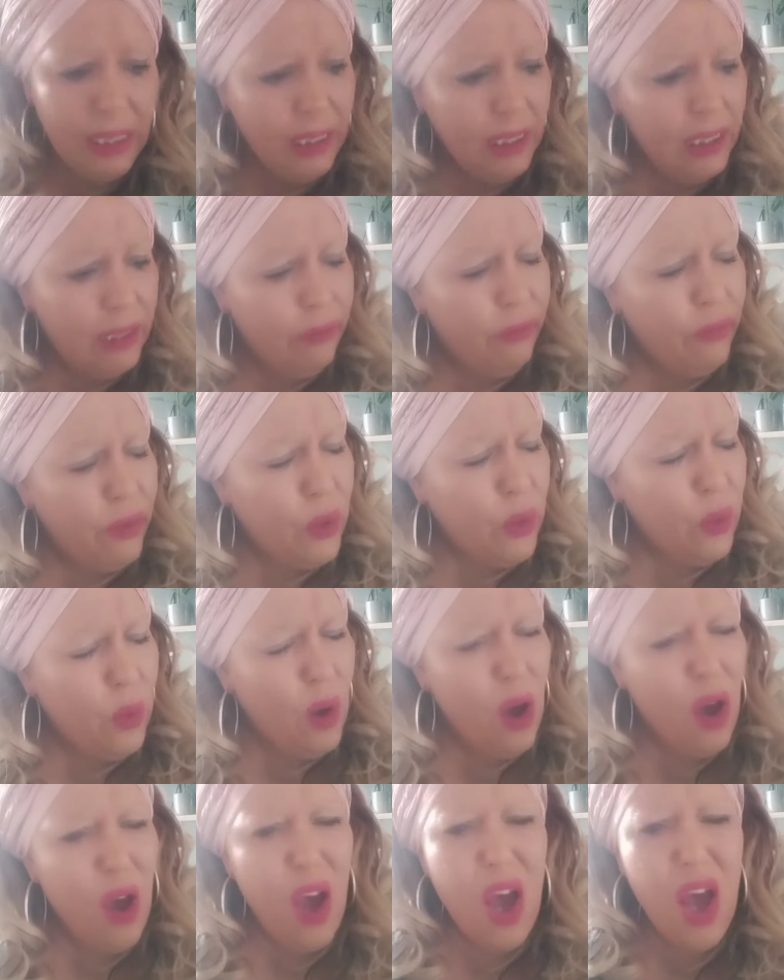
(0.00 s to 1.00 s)
If you
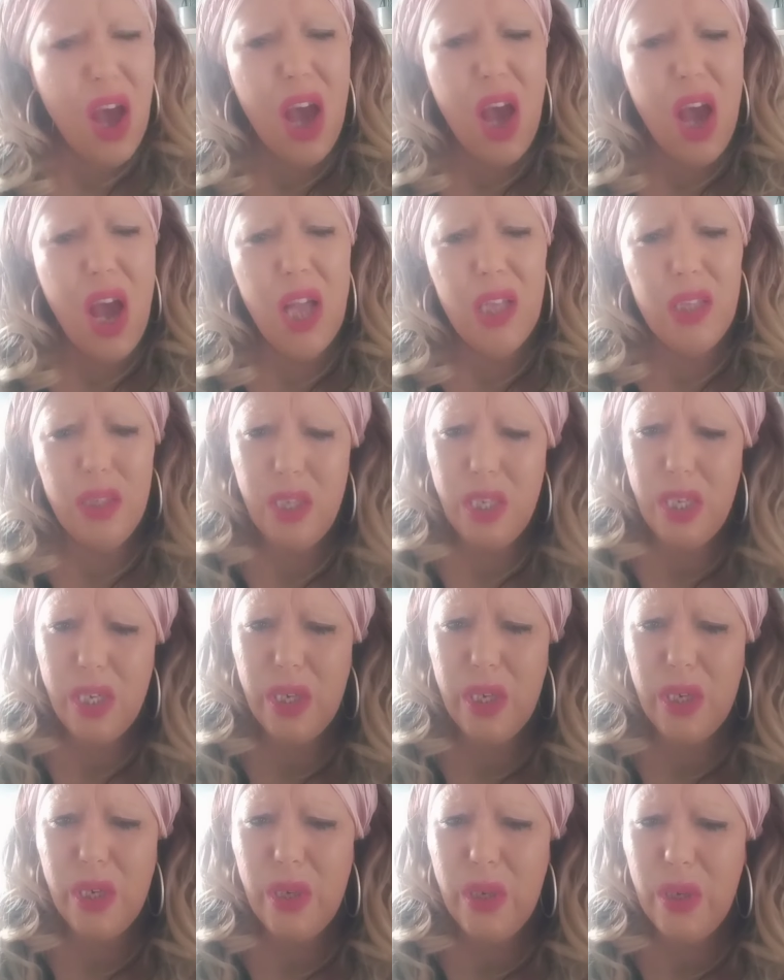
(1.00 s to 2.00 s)
want,
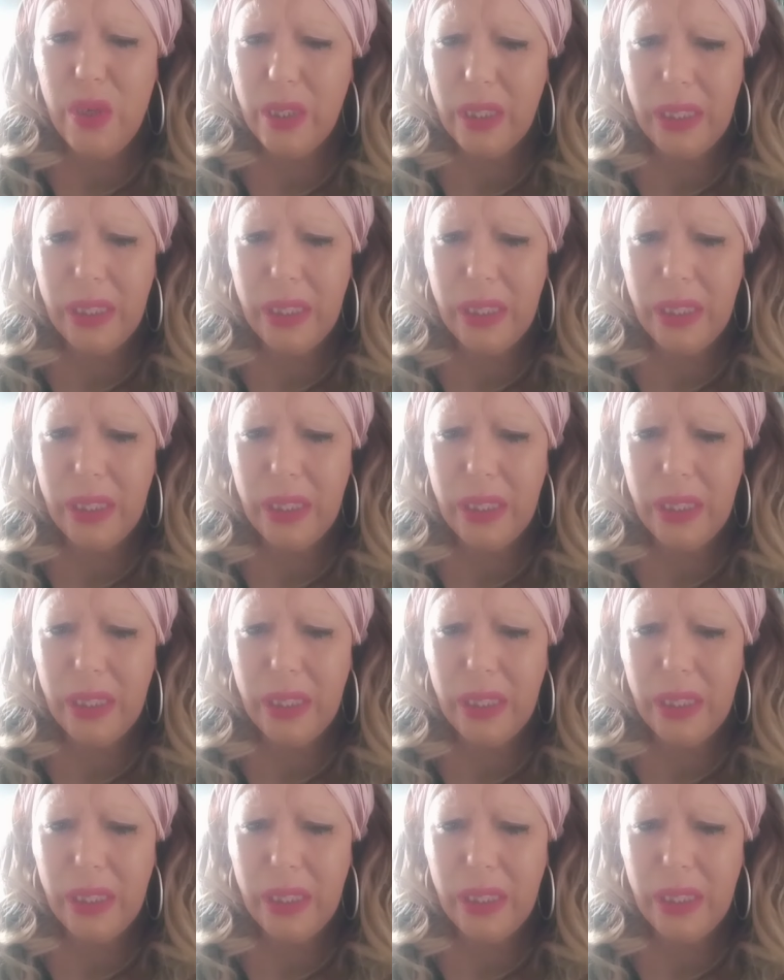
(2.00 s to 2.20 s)
you